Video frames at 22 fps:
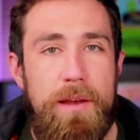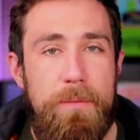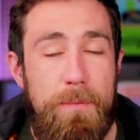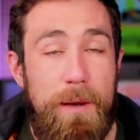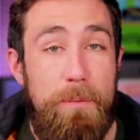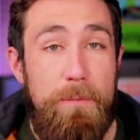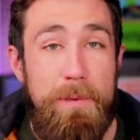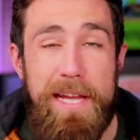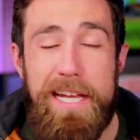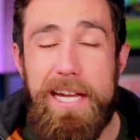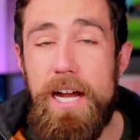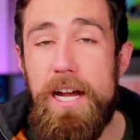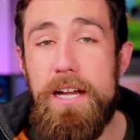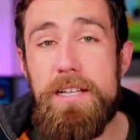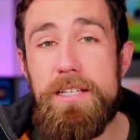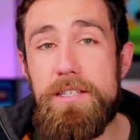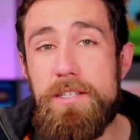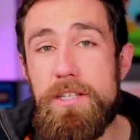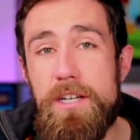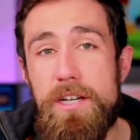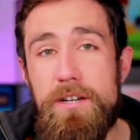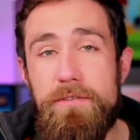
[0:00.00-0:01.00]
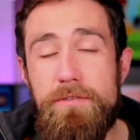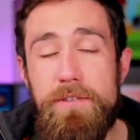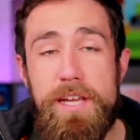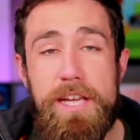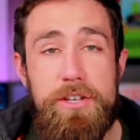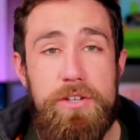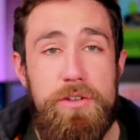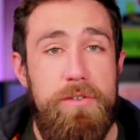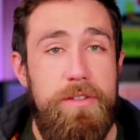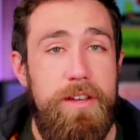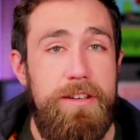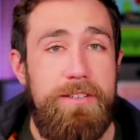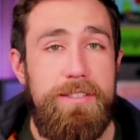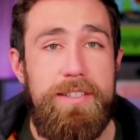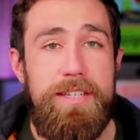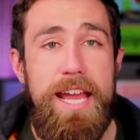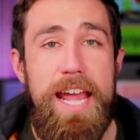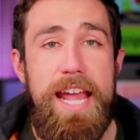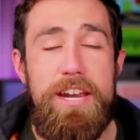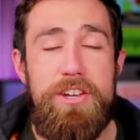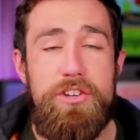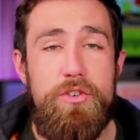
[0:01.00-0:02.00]
But because of the
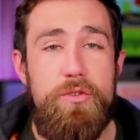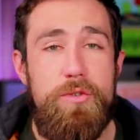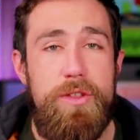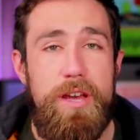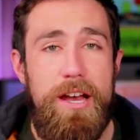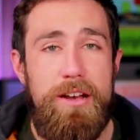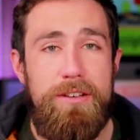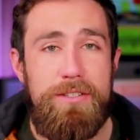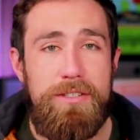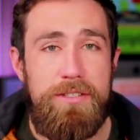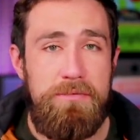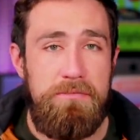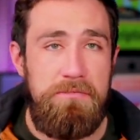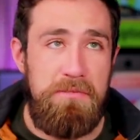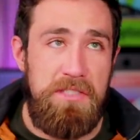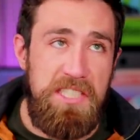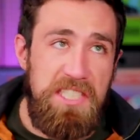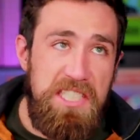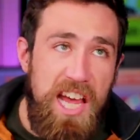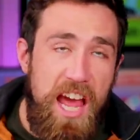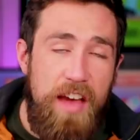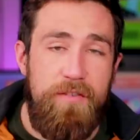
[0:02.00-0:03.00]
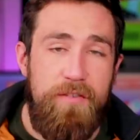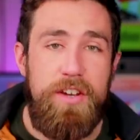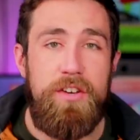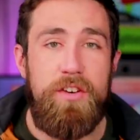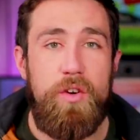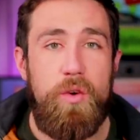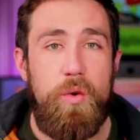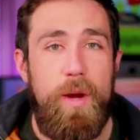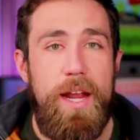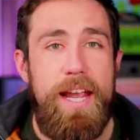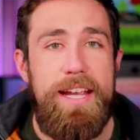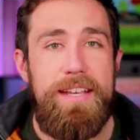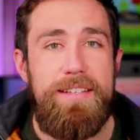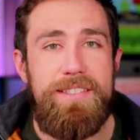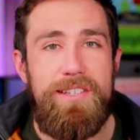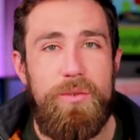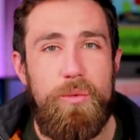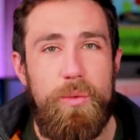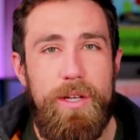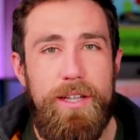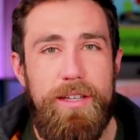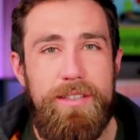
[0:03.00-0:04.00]
2008 2007 craze
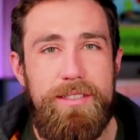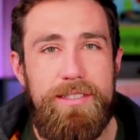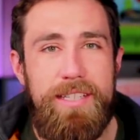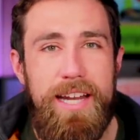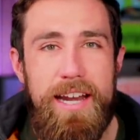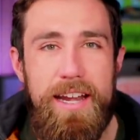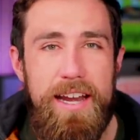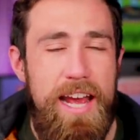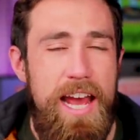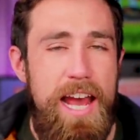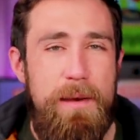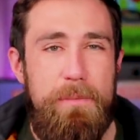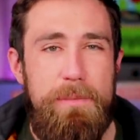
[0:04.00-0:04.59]
in real estate,